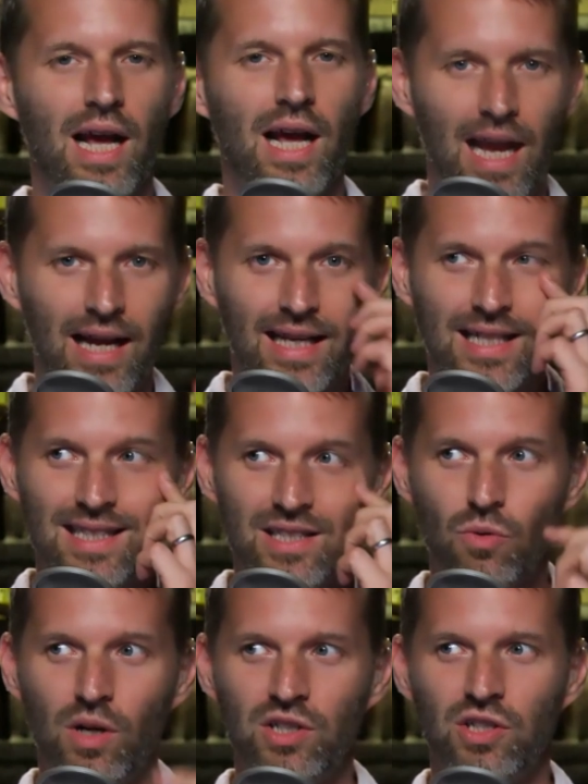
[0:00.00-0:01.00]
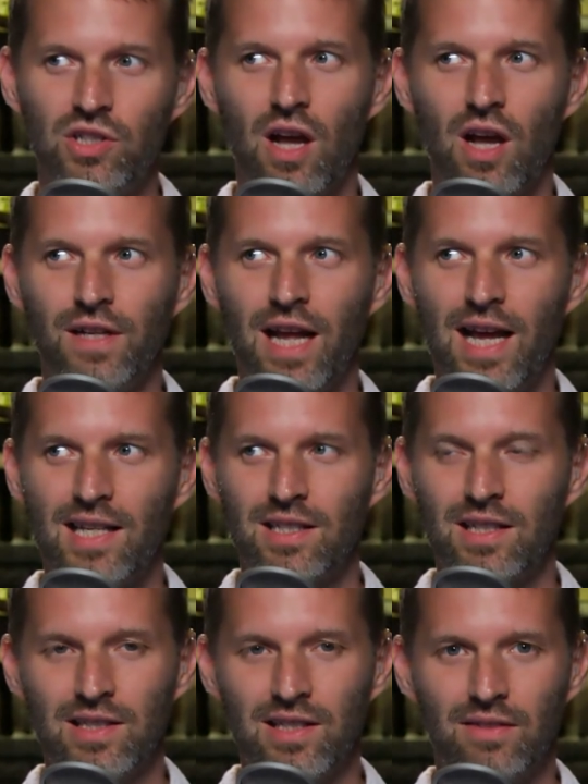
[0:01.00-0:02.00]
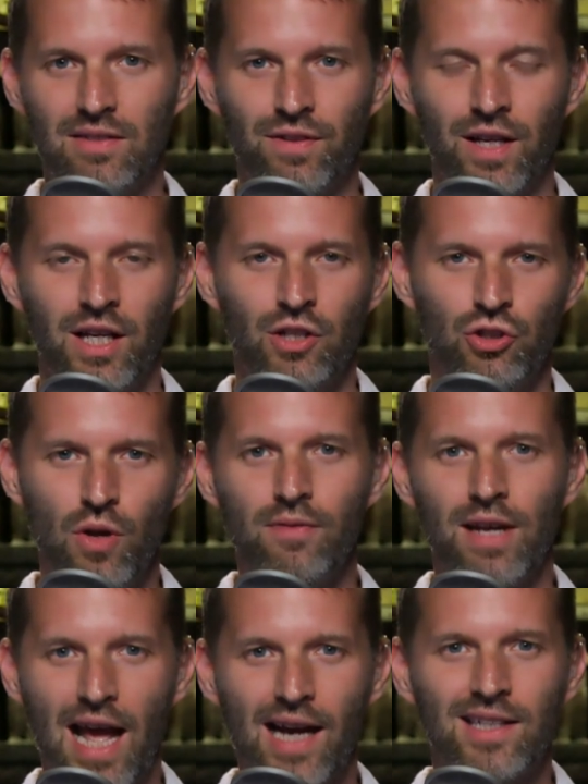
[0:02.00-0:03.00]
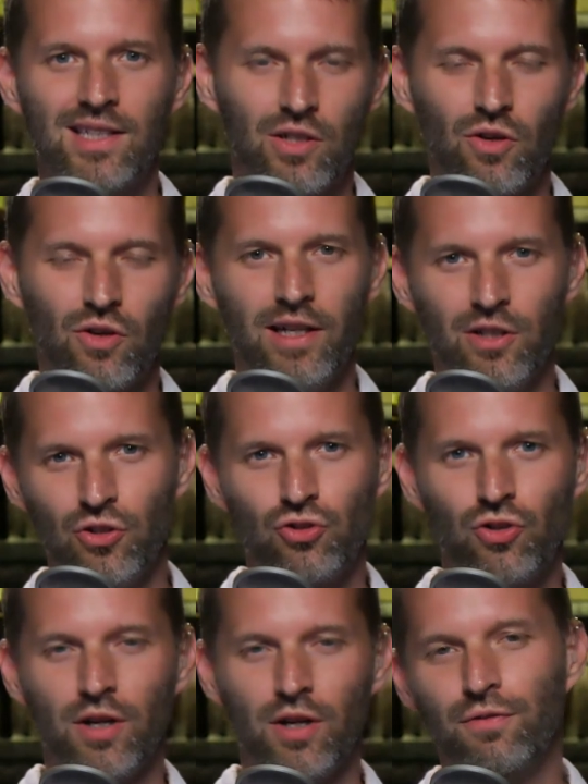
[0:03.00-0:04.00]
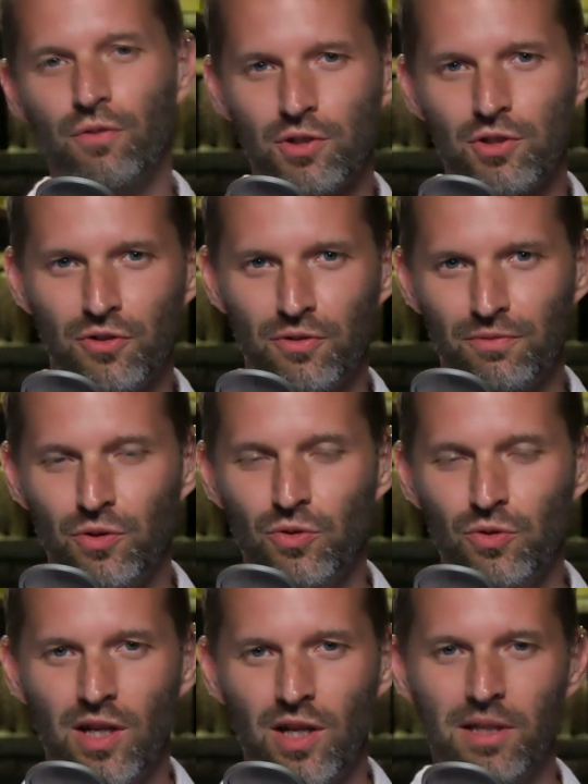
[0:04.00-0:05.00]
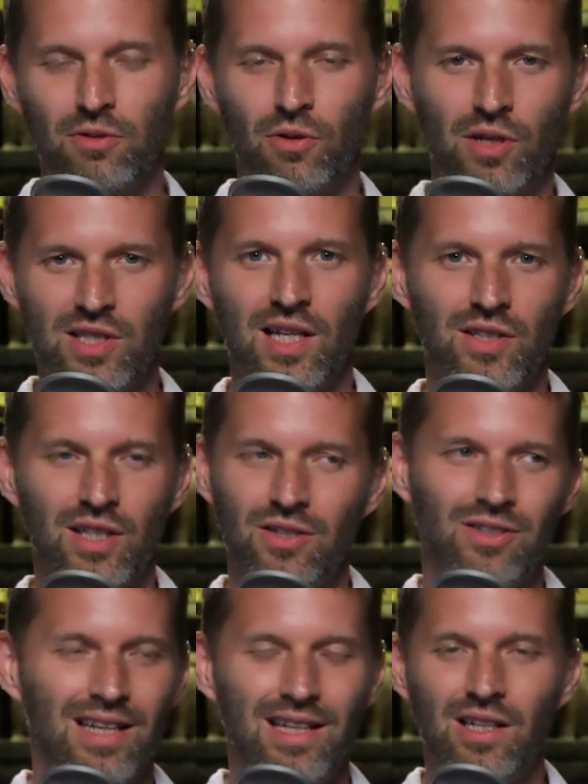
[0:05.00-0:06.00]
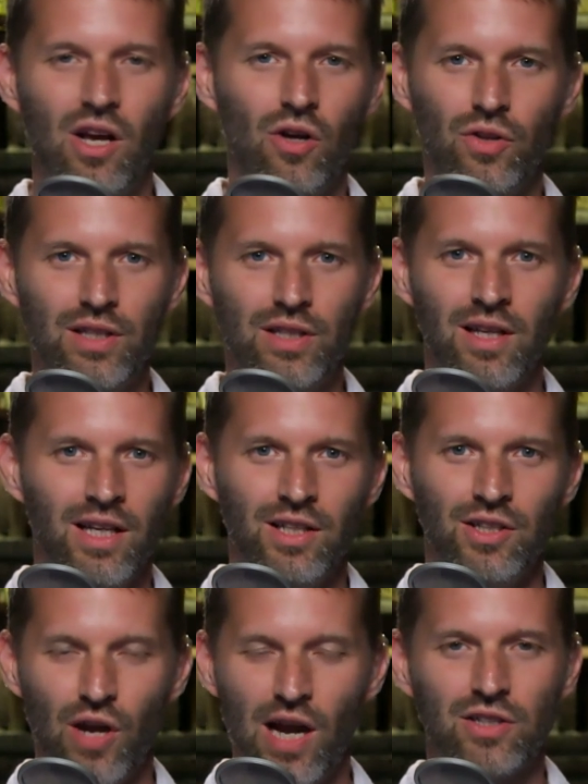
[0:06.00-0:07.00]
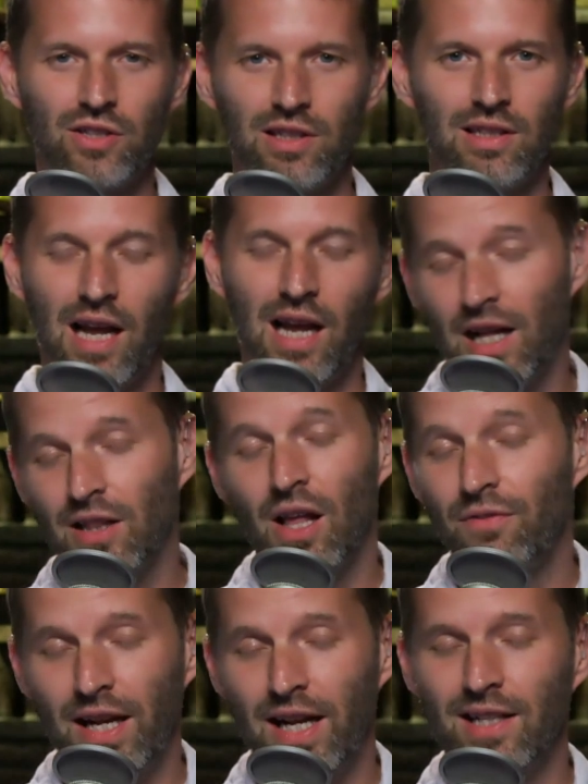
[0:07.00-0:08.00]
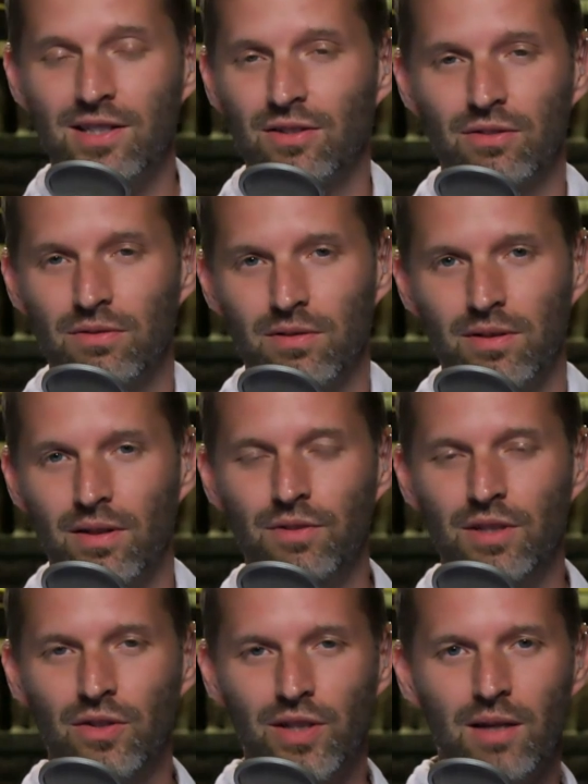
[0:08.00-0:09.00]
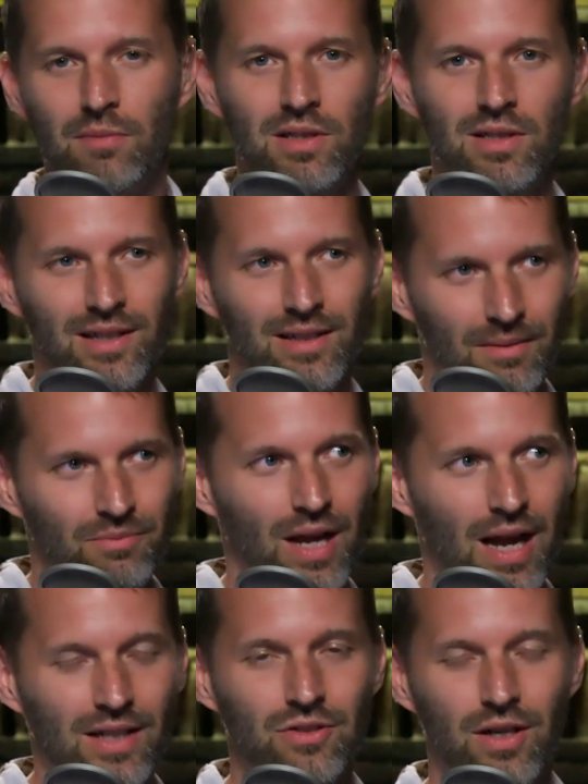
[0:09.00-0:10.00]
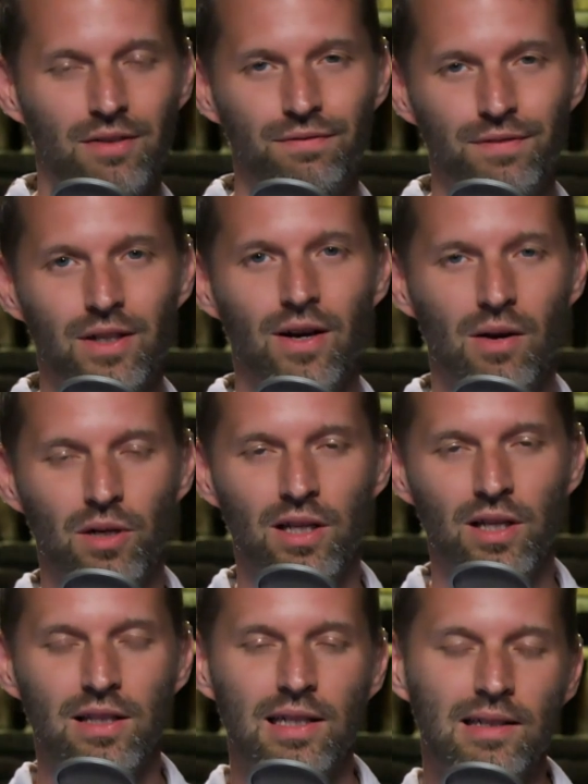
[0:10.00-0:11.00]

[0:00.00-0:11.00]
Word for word: I, guess this question is often asked as if, do you have an axe to grind, or you're trying to force your views down my throat? It sounds like you're saying no. That you're actually, and I love that answer of Neil Gaiman's. Like I'm actually trying to figure out what I think.